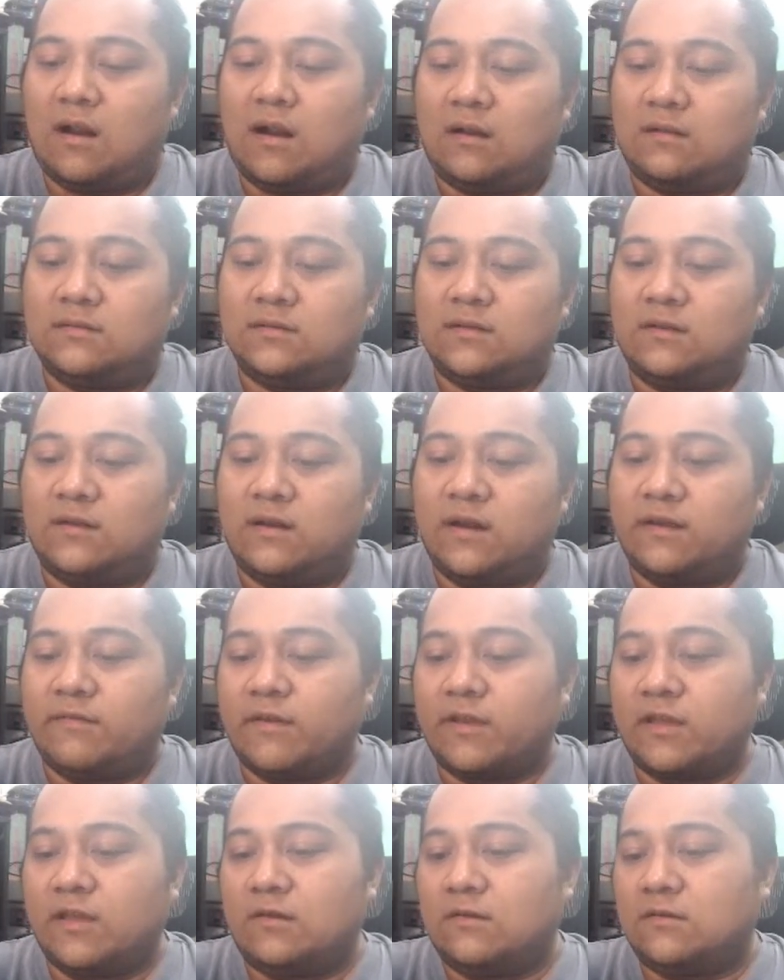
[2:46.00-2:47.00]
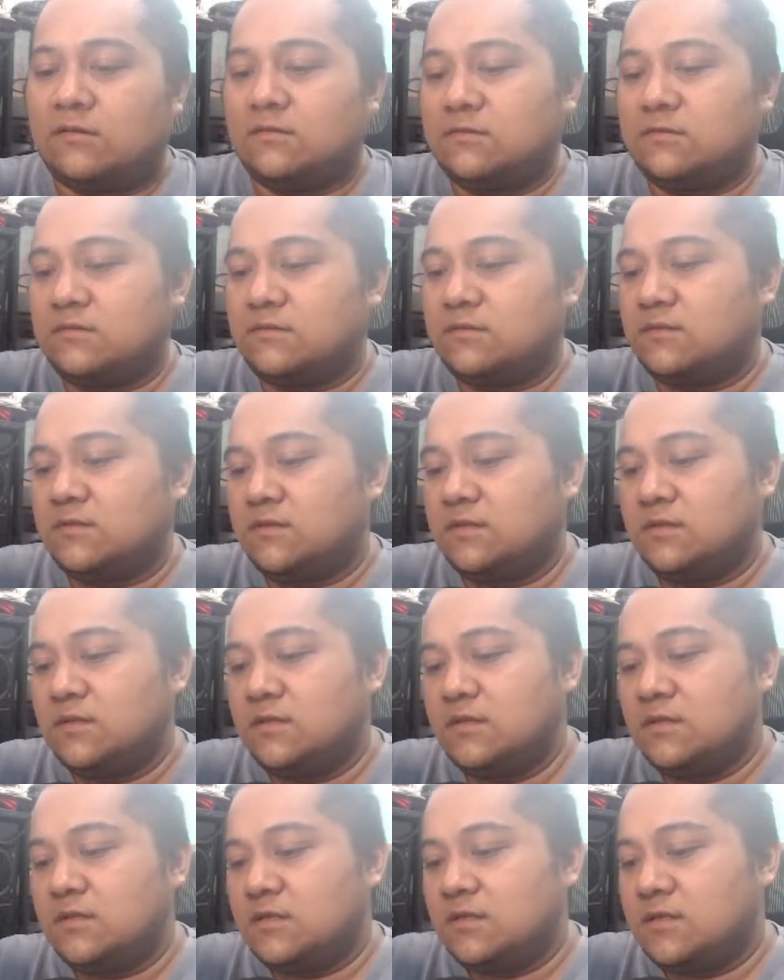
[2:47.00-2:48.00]
Alright, here we go.
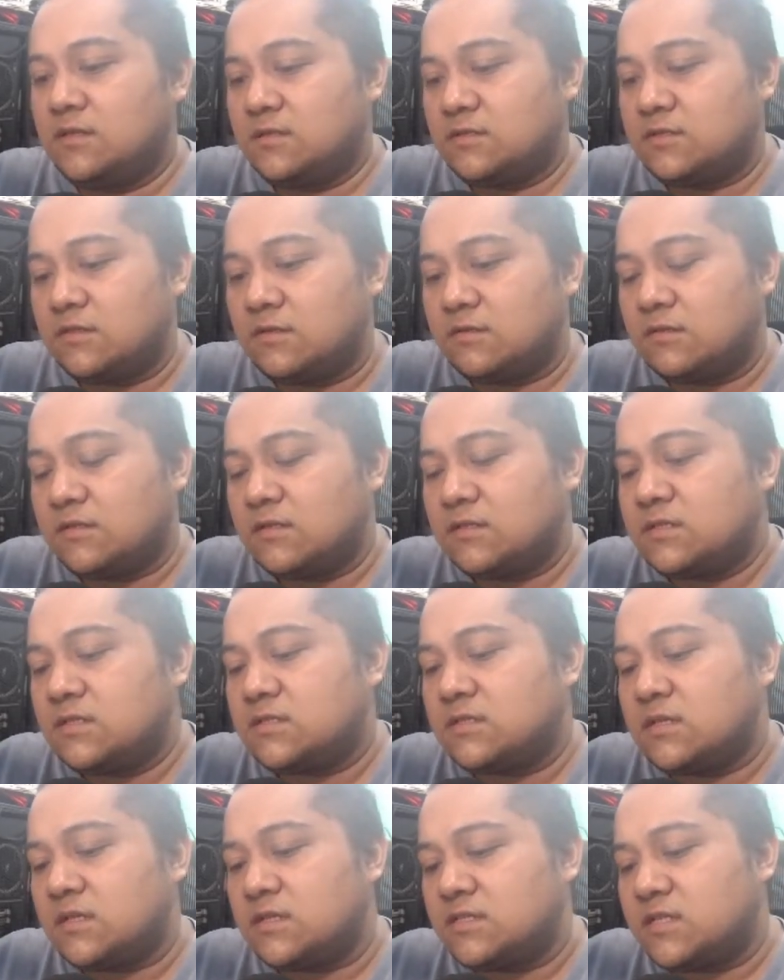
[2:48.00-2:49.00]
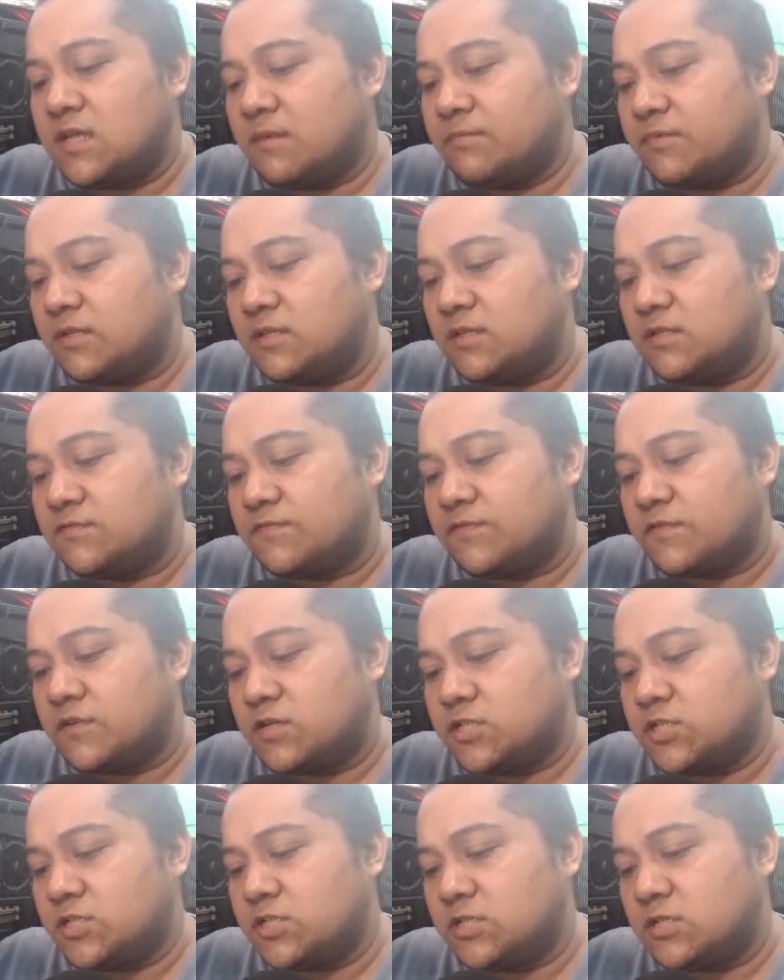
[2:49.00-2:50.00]
So this is a Japanese
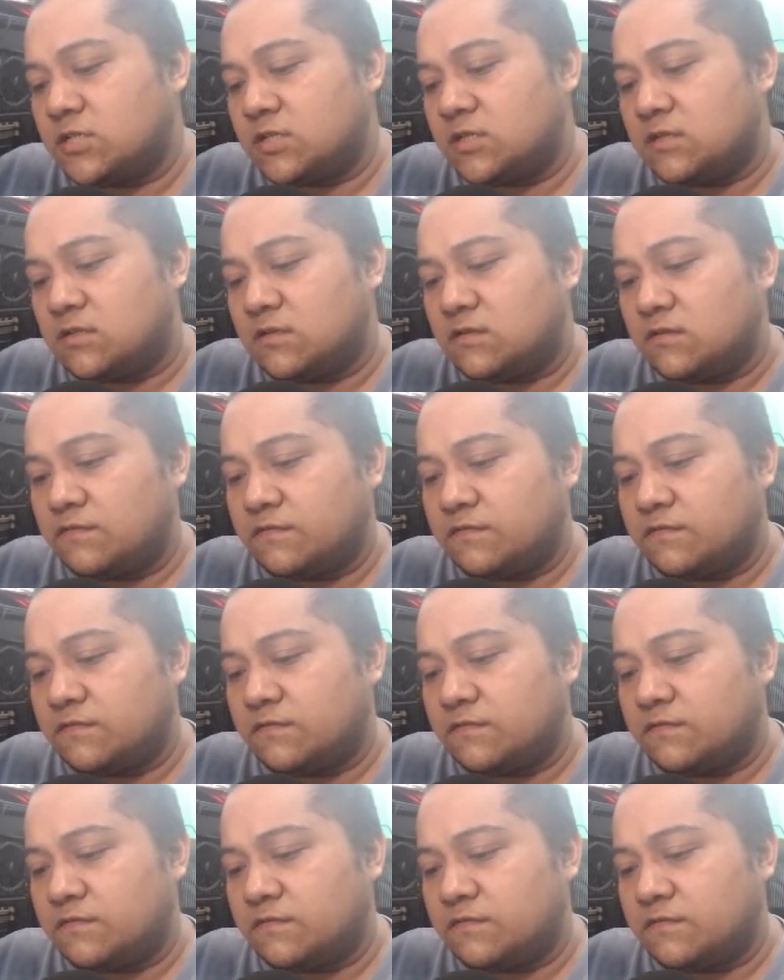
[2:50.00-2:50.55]
version of,